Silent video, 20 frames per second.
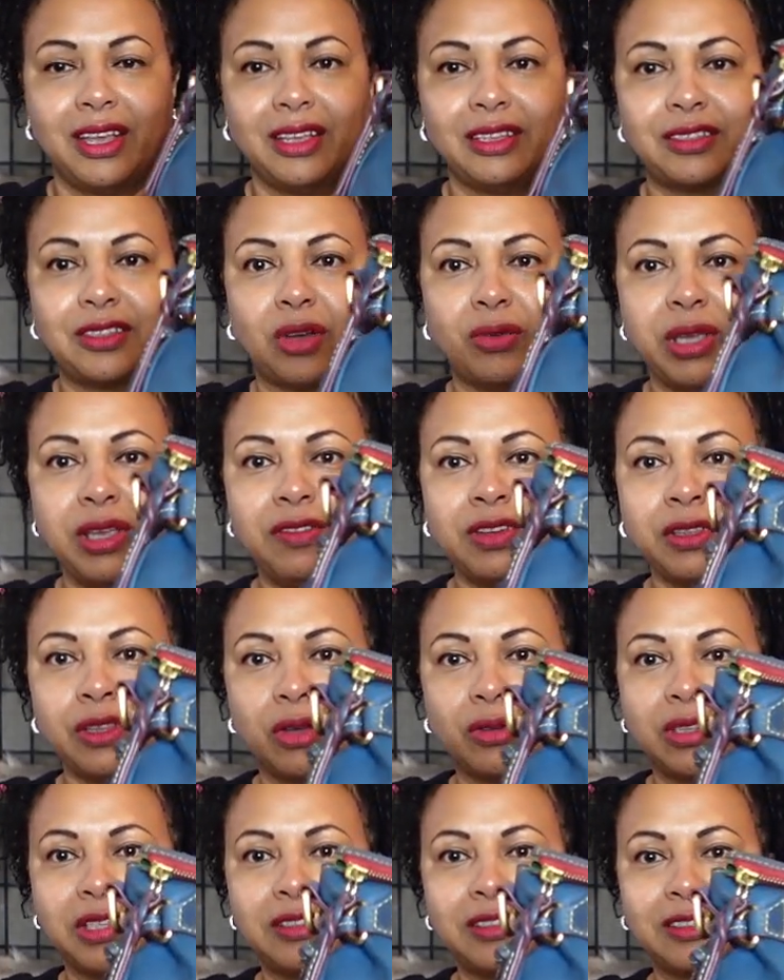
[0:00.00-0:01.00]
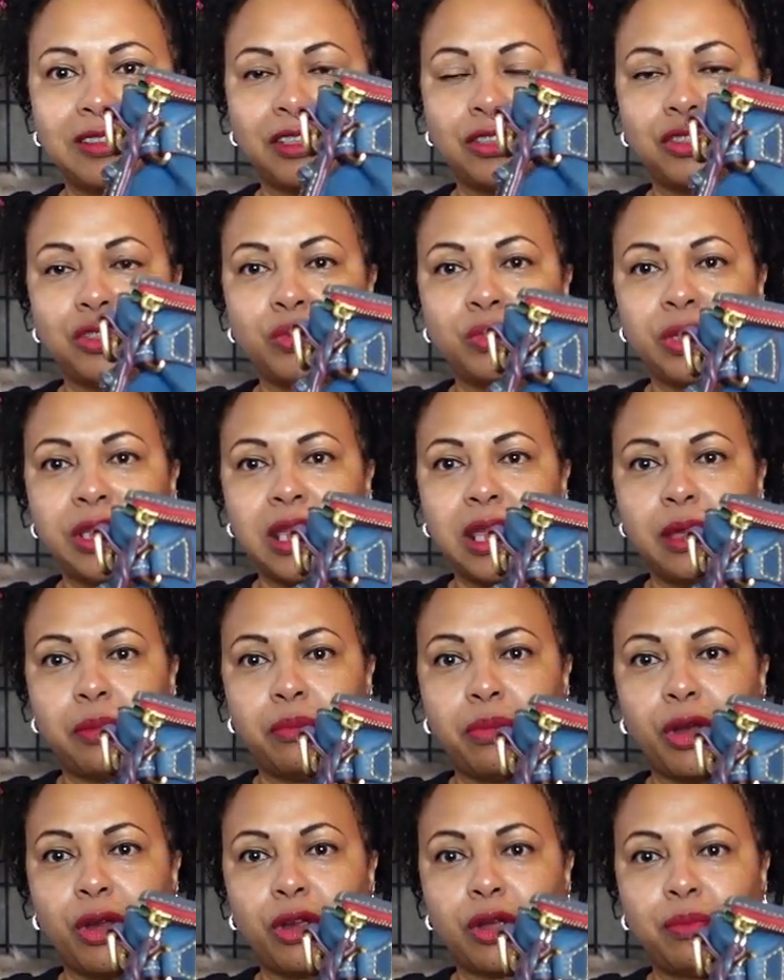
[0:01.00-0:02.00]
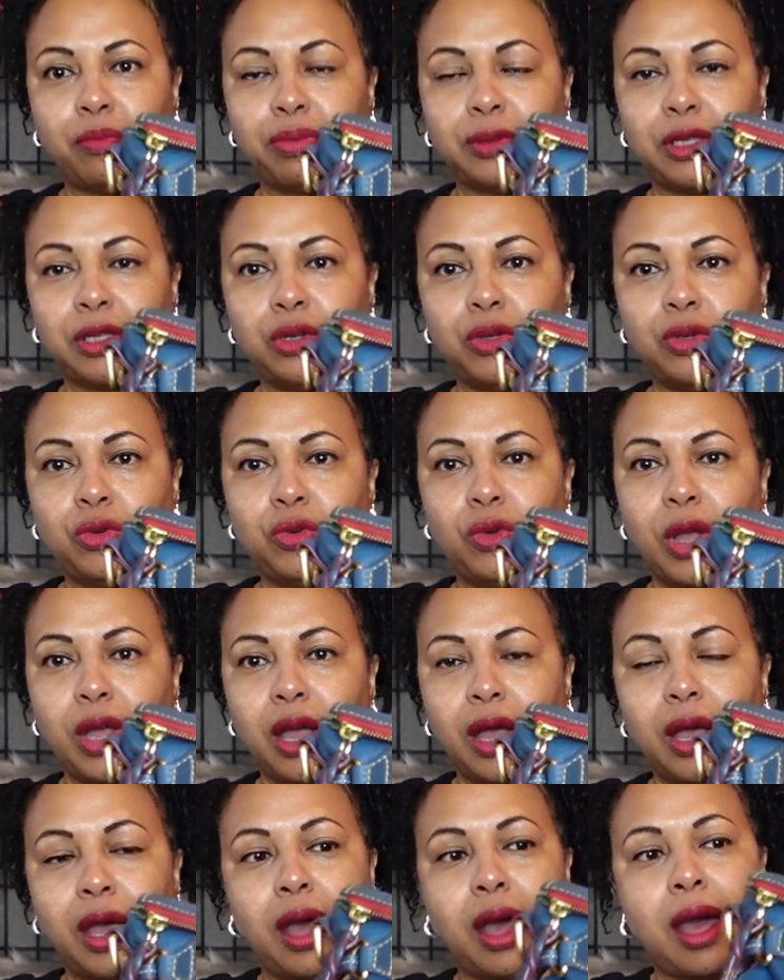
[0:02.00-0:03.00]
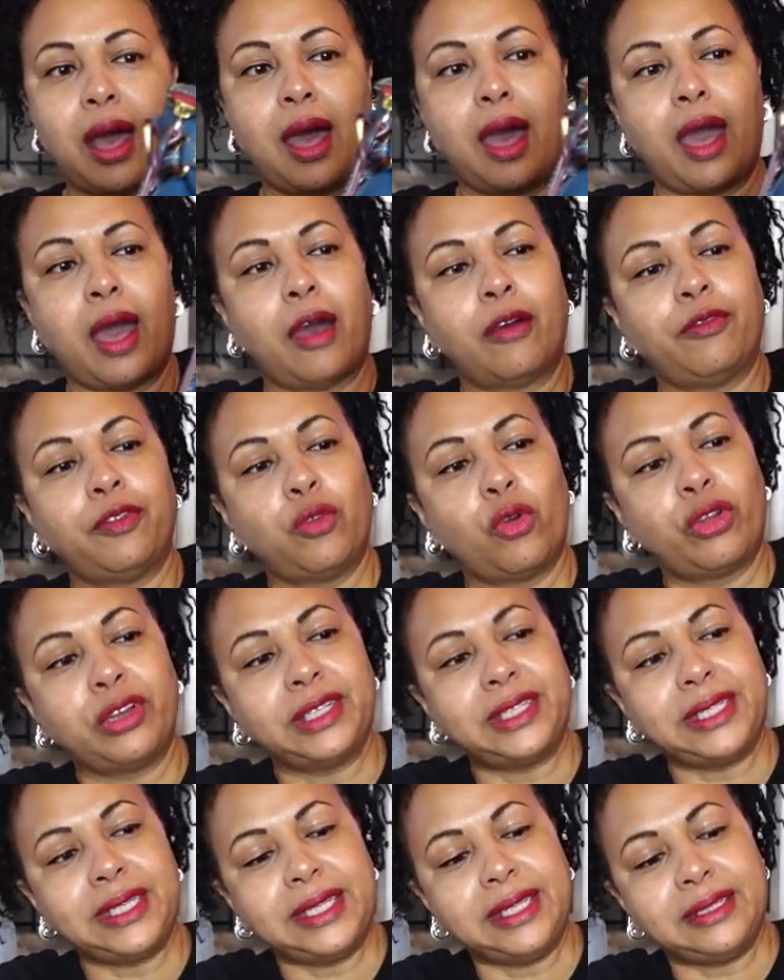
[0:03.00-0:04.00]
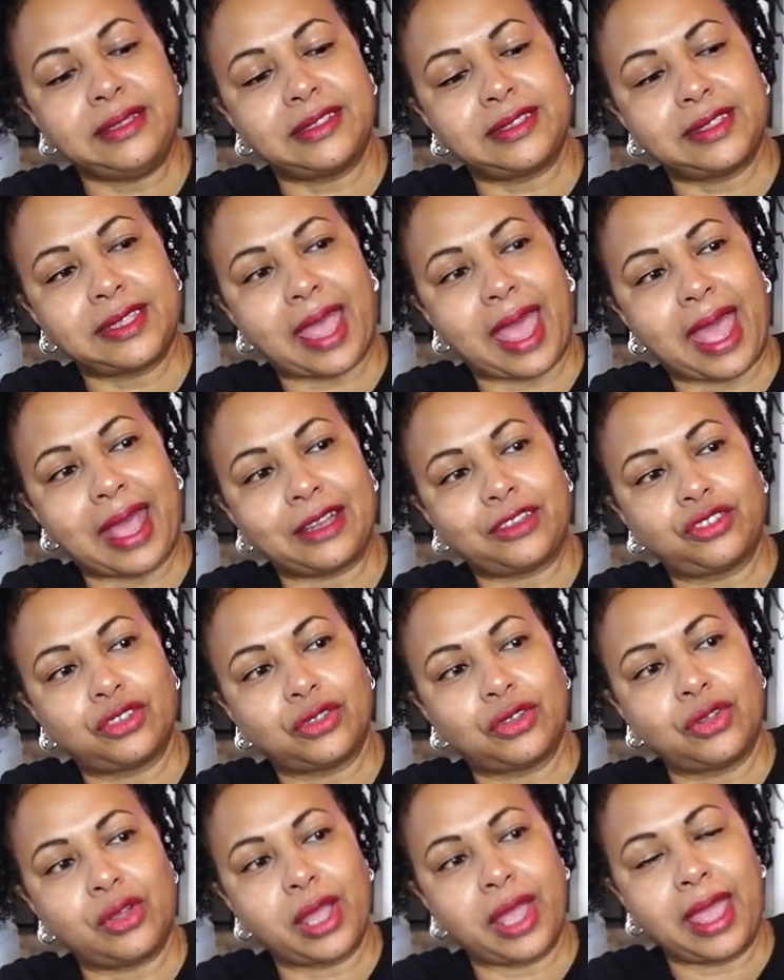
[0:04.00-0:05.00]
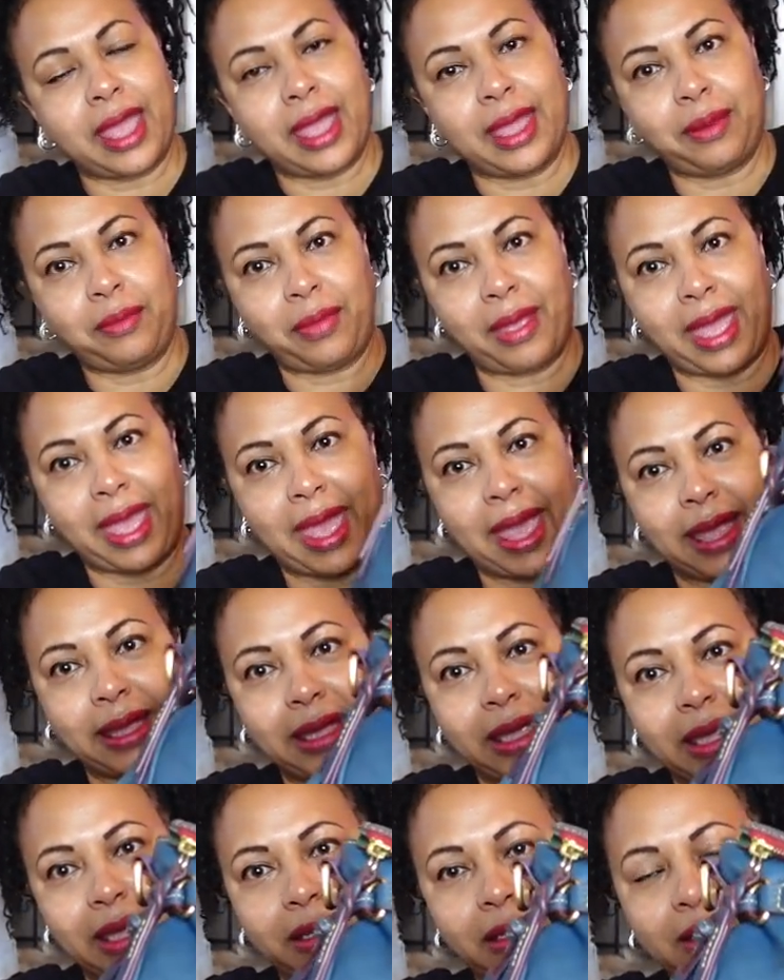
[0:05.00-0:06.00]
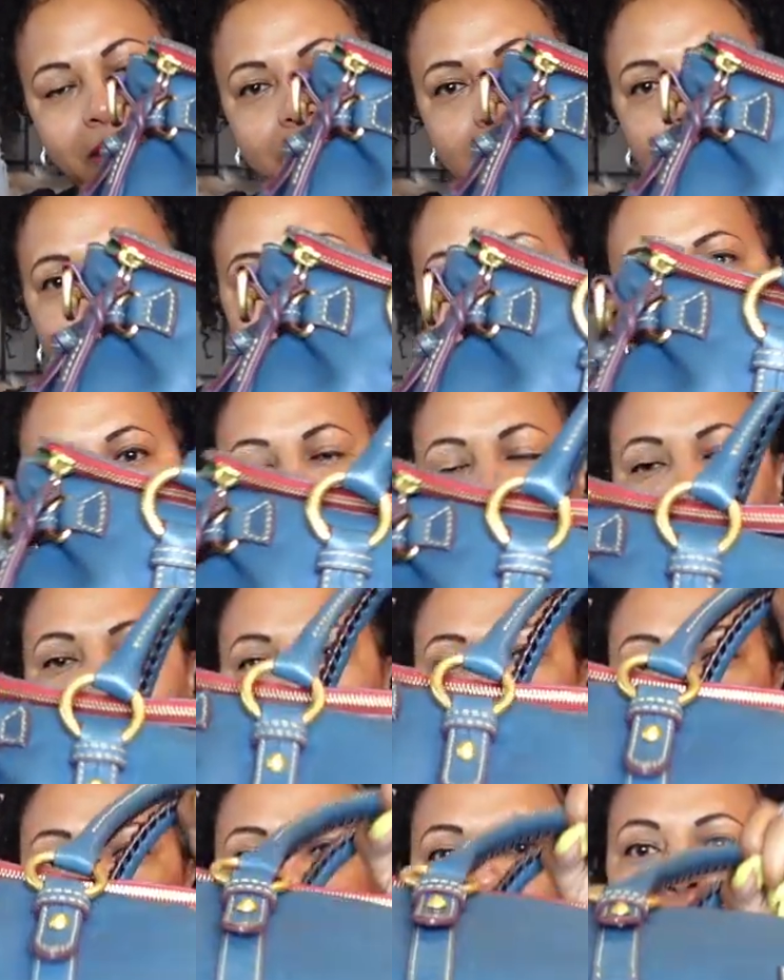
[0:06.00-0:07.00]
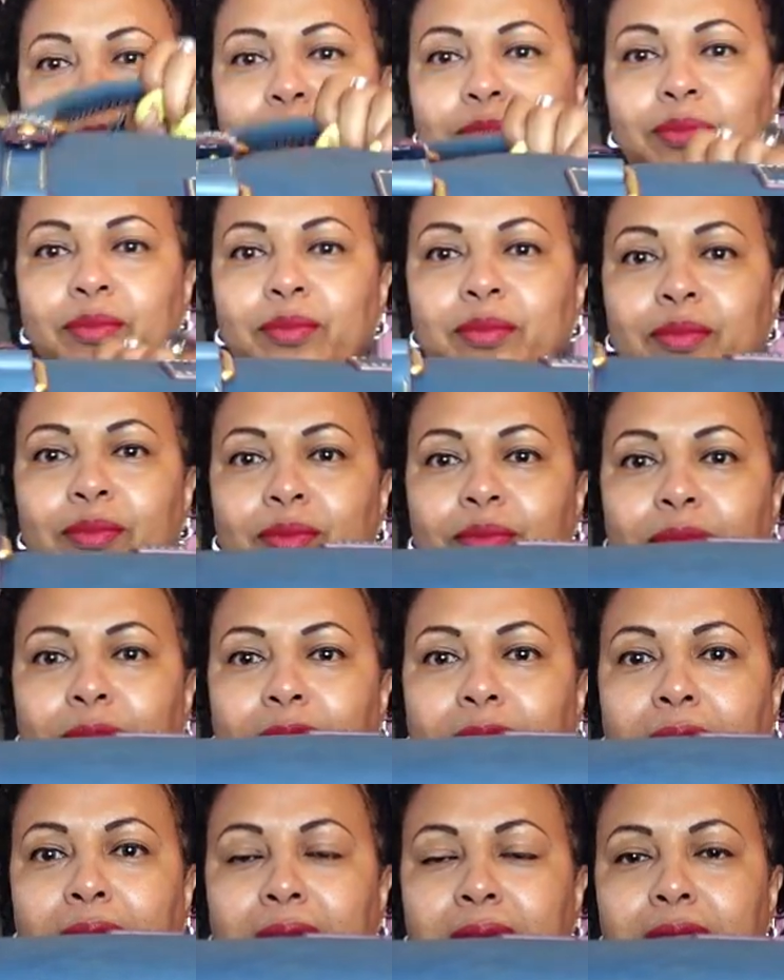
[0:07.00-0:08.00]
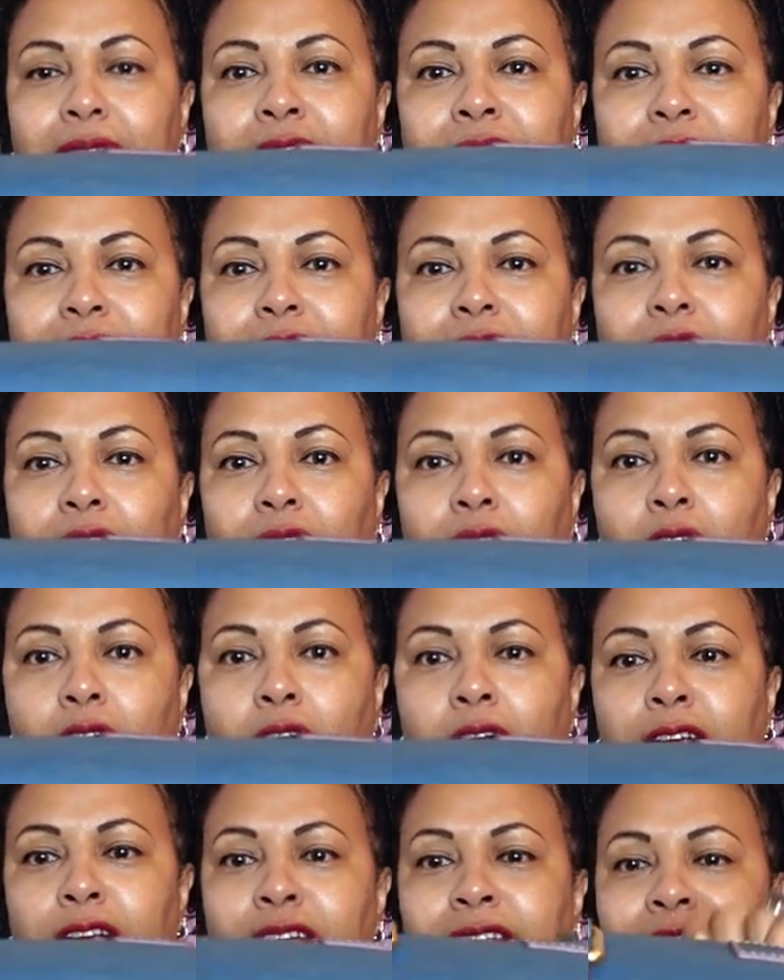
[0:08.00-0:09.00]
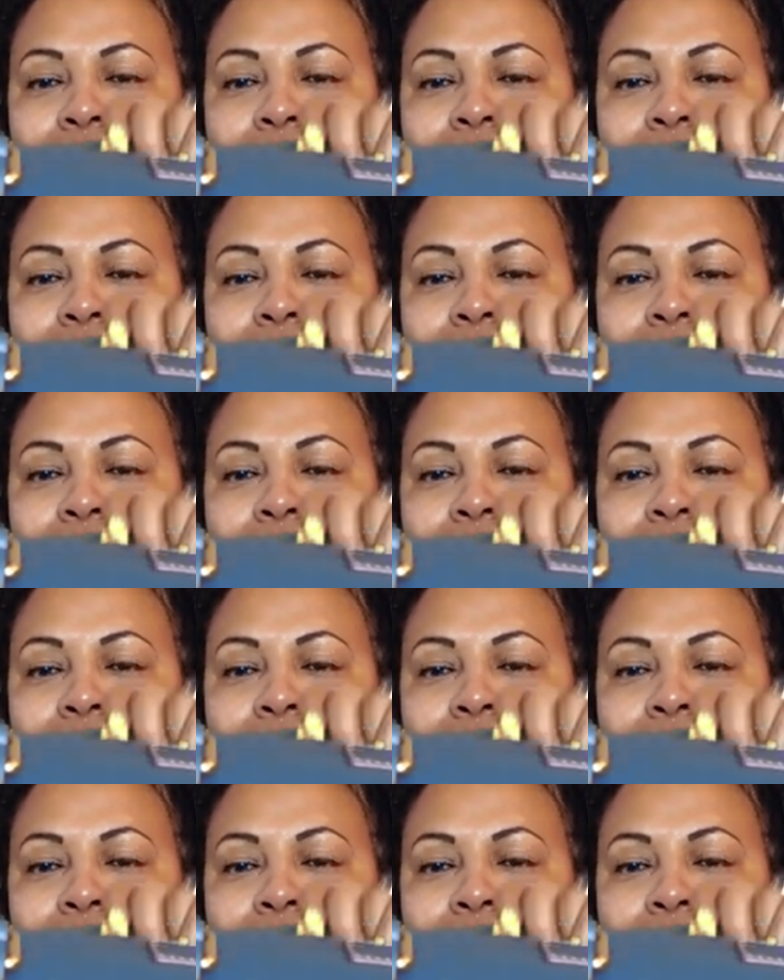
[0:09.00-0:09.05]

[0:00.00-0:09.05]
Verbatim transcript: So even though this is a Dooney and Burke blue Florentine satchel handbag, it's so pretty. This is the large